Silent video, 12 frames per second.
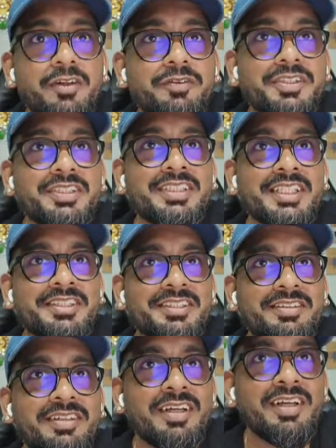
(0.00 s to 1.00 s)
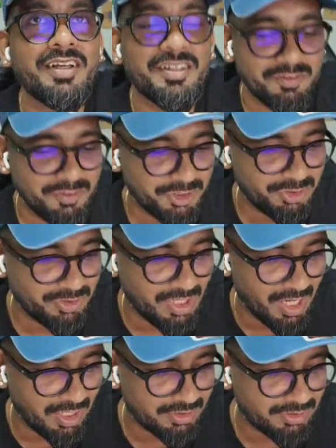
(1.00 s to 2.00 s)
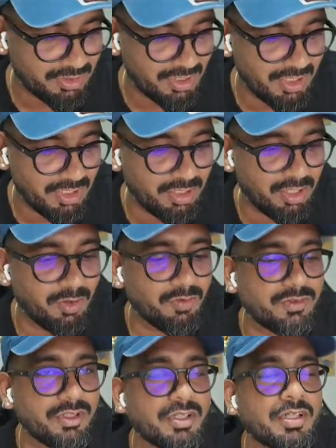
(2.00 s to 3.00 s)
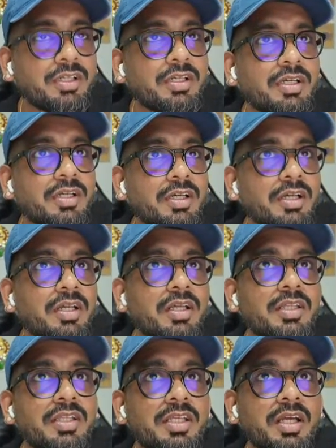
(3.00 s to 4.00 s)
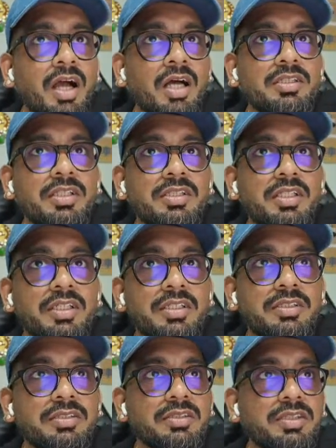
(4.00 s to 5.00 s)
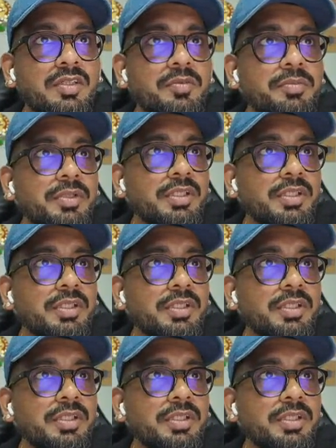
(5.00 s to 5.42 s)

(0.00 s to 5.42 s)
the session, we should actually cover the other thing. So give me a